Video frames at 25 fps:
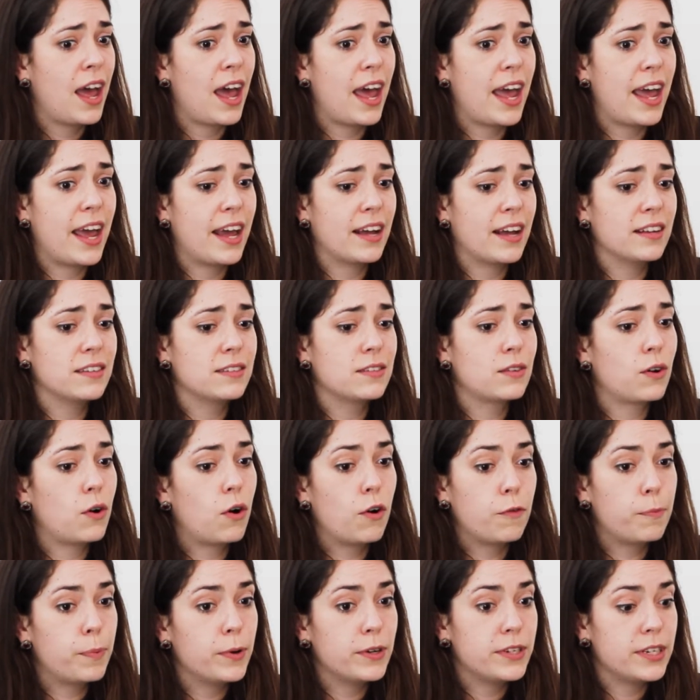It's
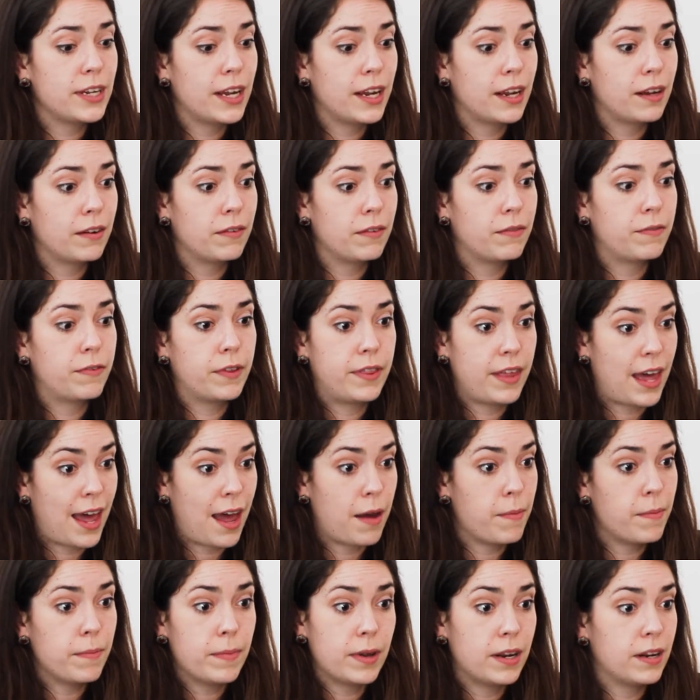off-putting for
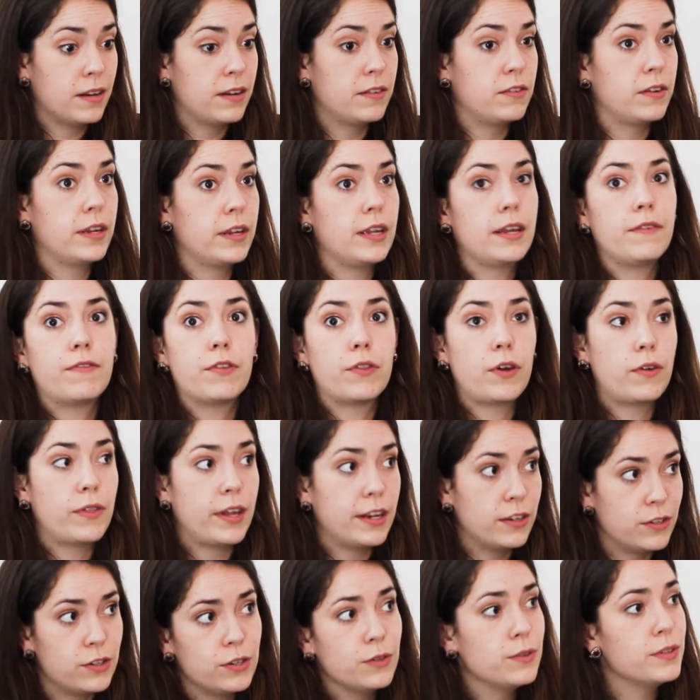them, and even though they
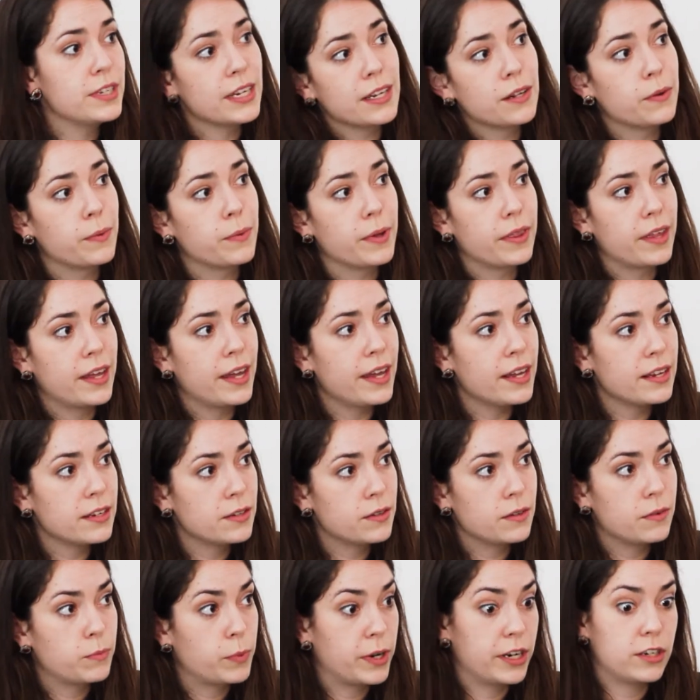do deal with it,
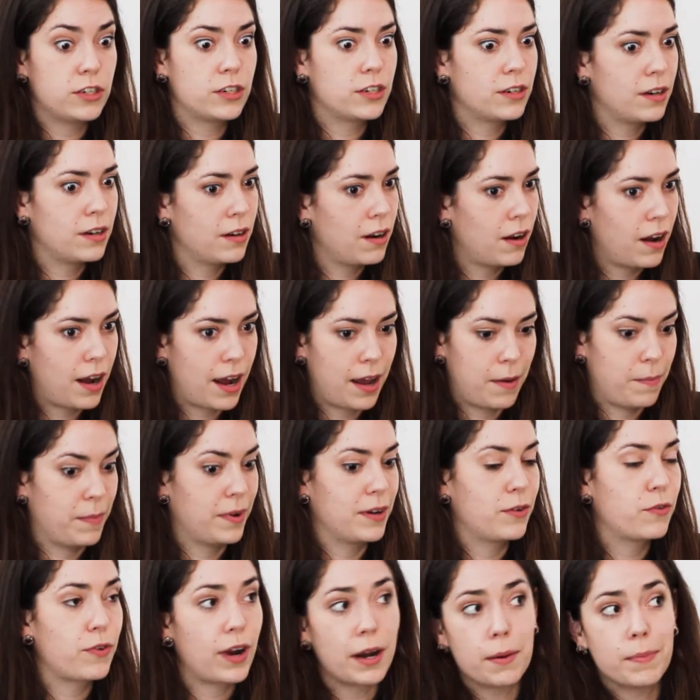which I'm
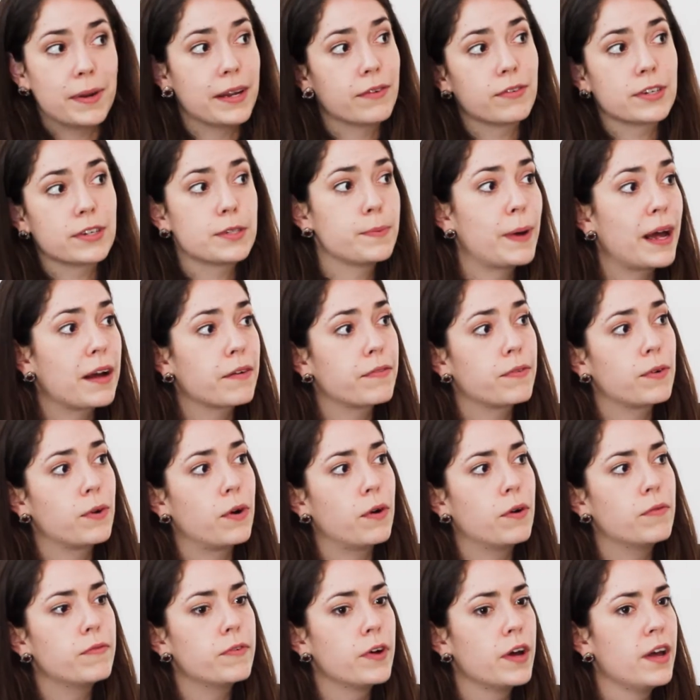incredibly respectful
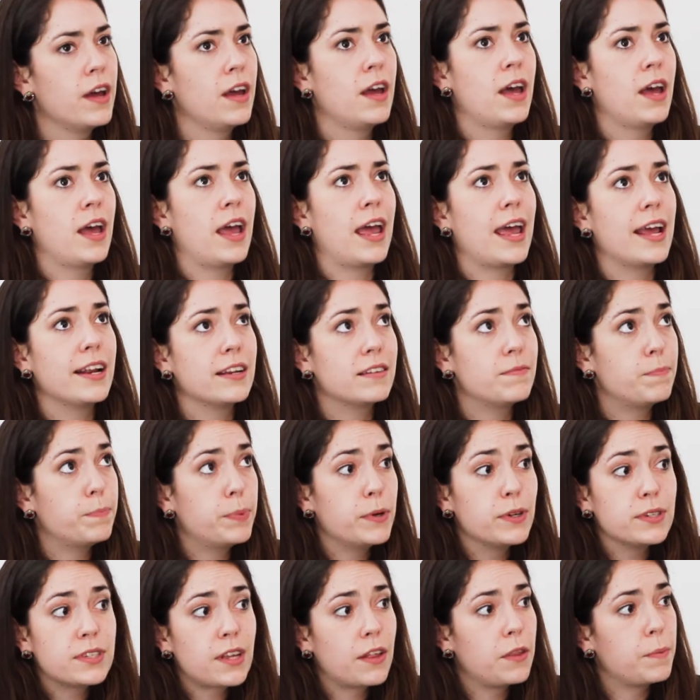of, it
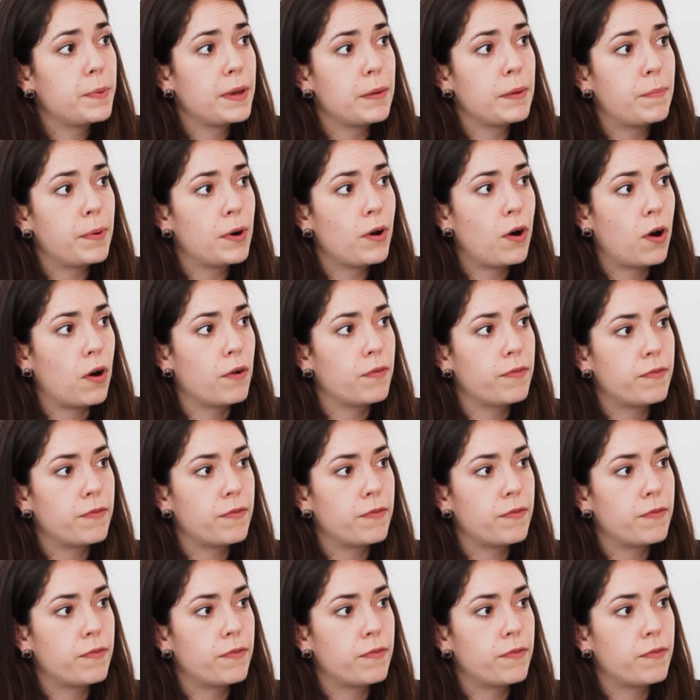puts other people off.